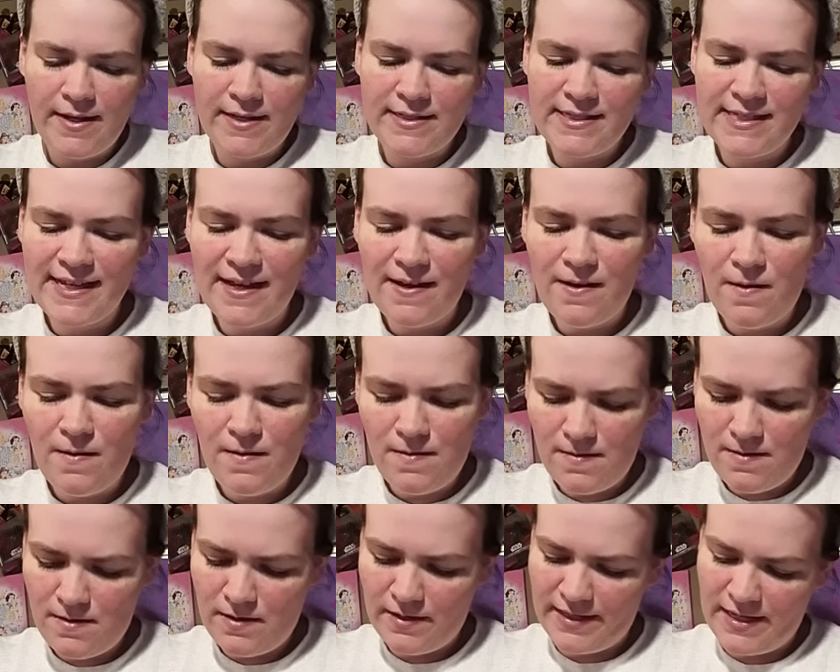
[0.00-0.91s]
It's like,
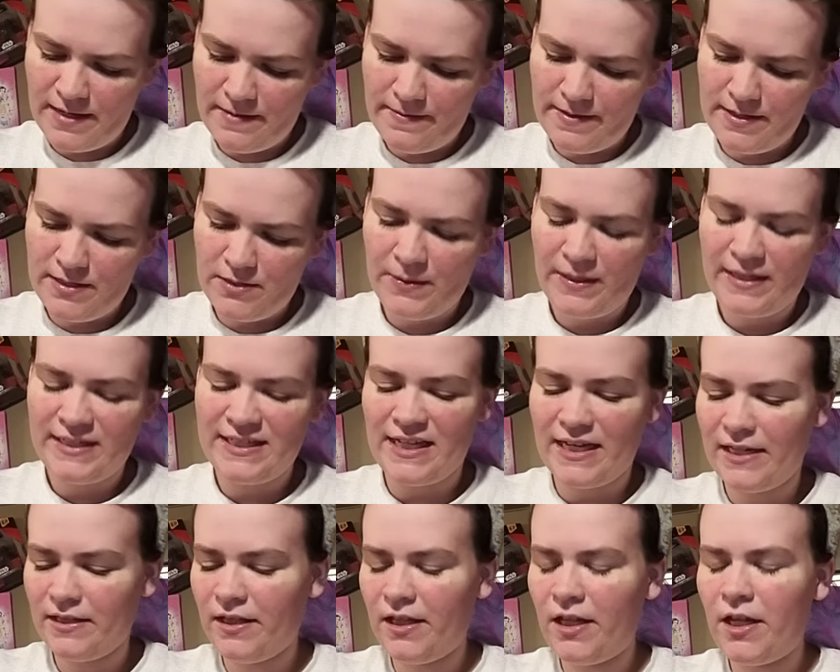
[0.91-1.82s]
oh, that was cute because
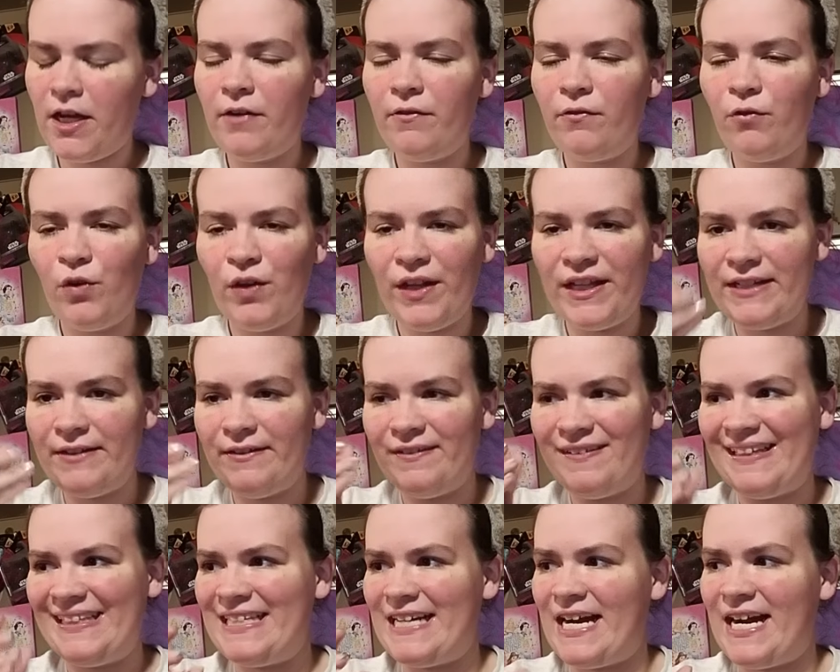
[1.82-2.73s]
I love really,
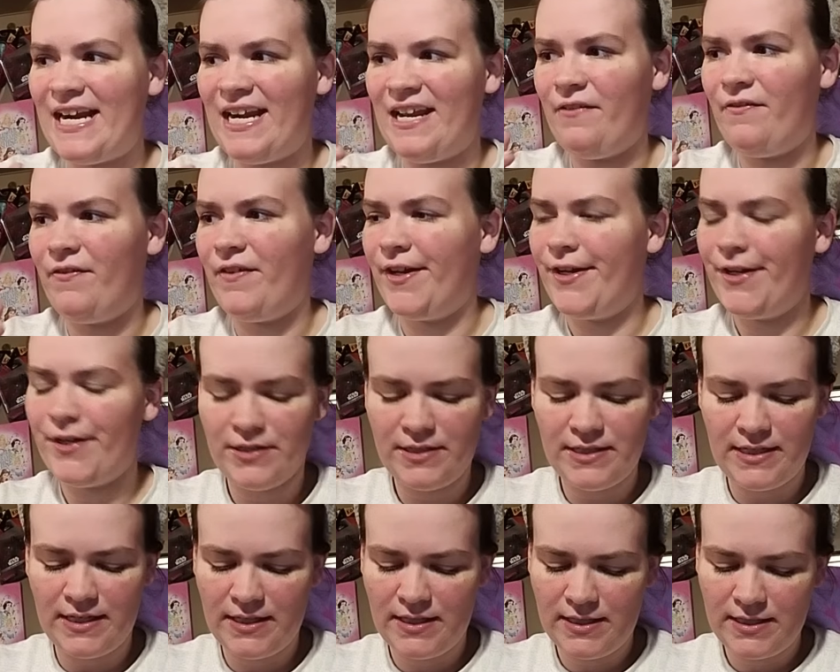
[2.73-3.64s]
really tiny
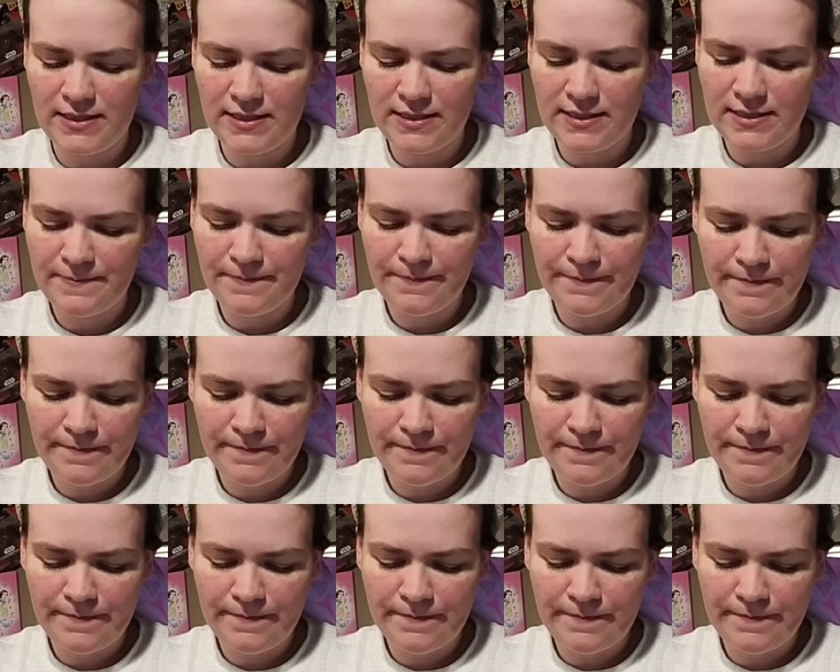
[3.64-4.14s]
figures like this.